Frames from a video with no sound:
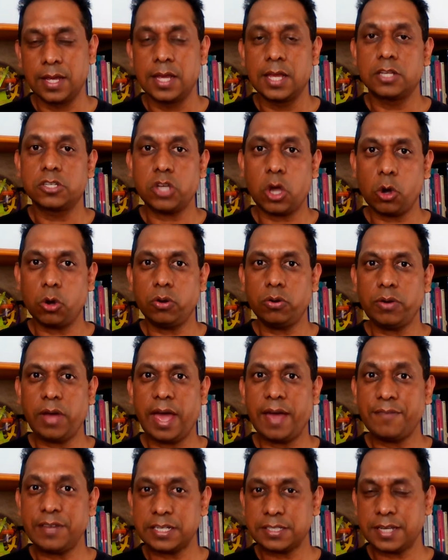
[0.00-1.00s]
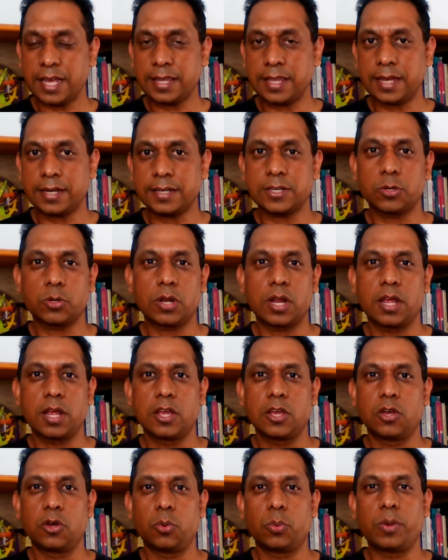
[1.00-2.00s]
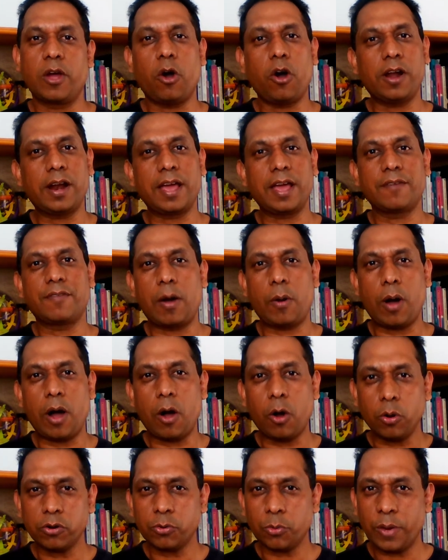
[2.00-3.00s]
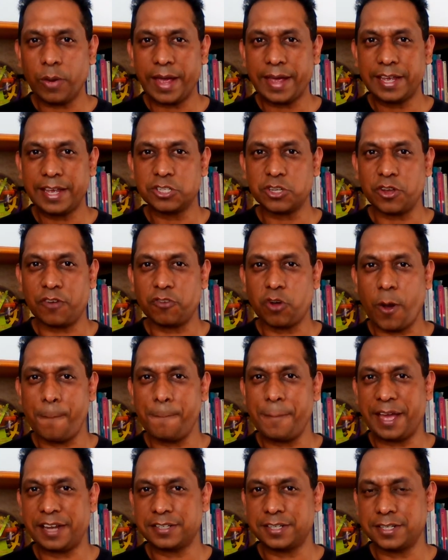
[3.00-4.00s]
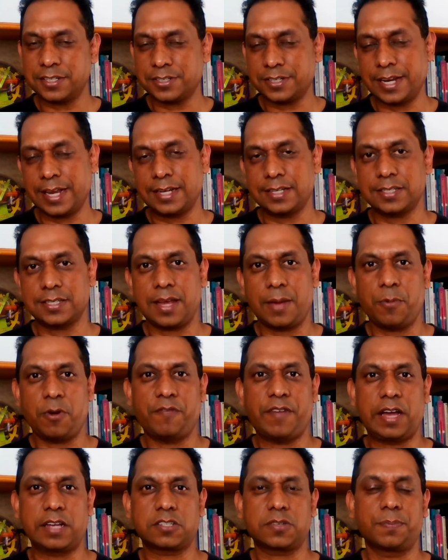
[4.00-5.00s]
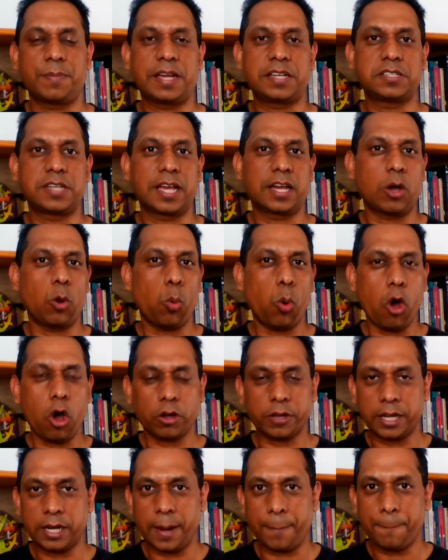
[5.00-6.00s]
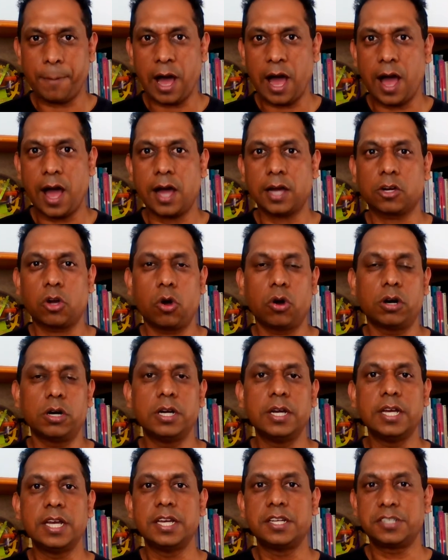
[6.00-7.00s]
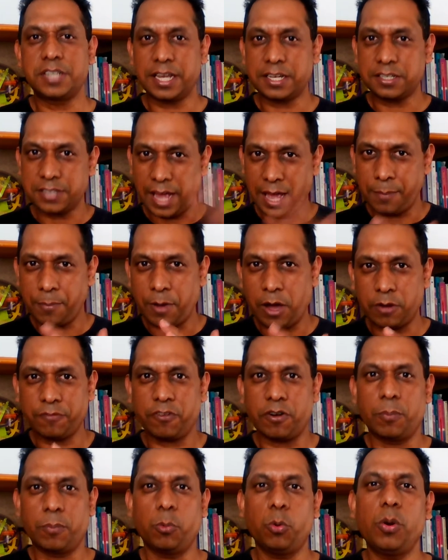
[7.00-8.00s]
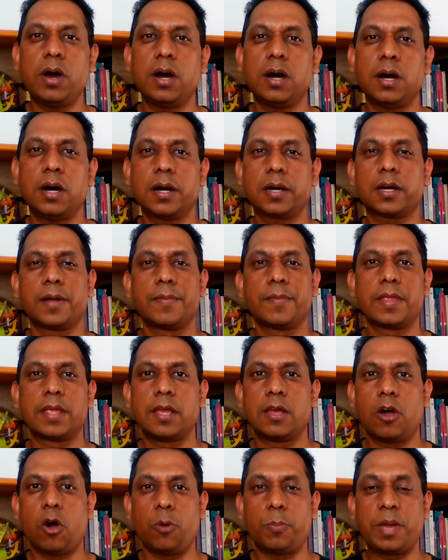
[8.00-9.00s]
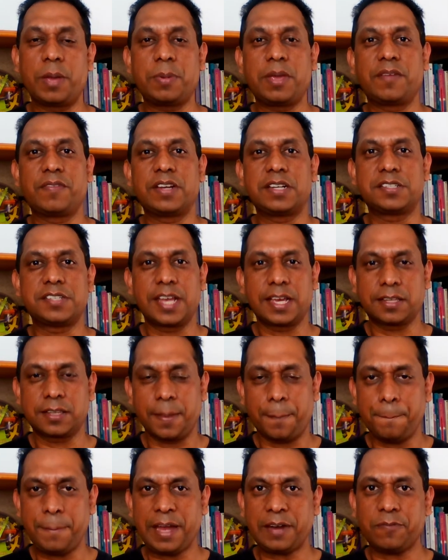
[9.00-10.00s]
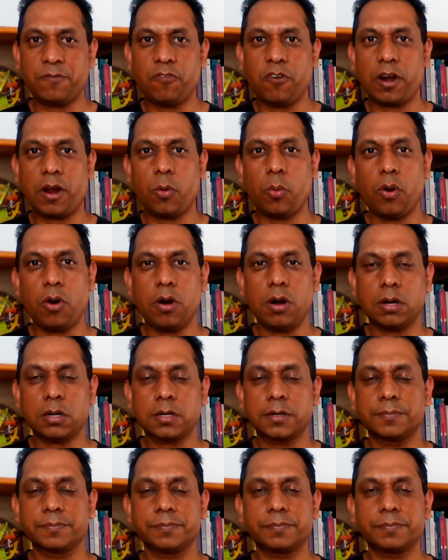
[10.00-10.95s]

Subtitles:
So, having said that, we all have our own ways of combating stress. Some of us might take a walk in the park, or take time out from work, or maybe even take the pet for a walk.